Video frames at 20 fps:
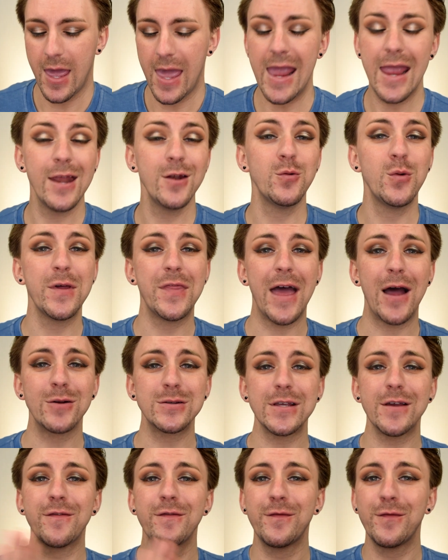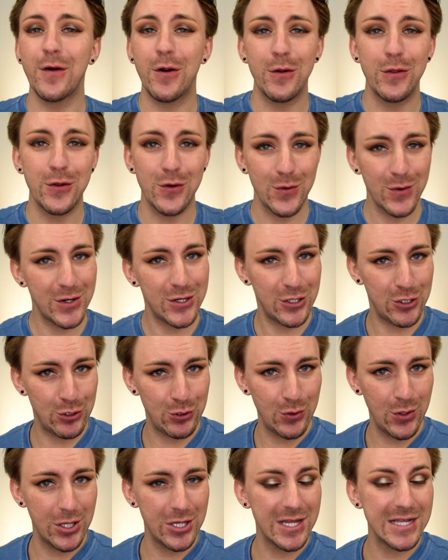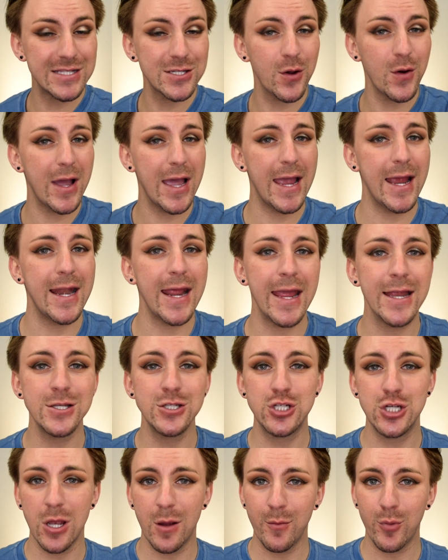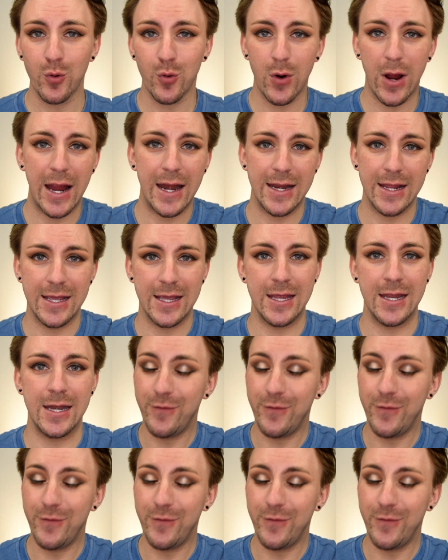And without further ado, let's go ahead and jump right in.